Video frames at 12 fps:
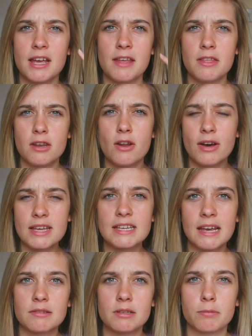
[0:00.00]
In the 9
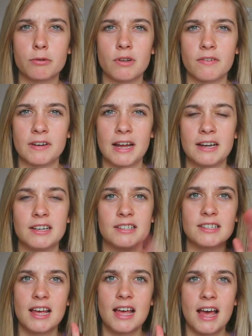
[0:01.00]
games that Bruno
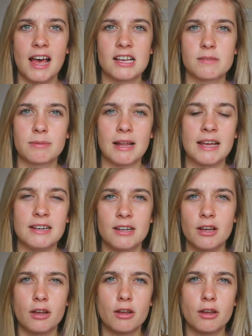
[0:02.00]
Fernandes has played,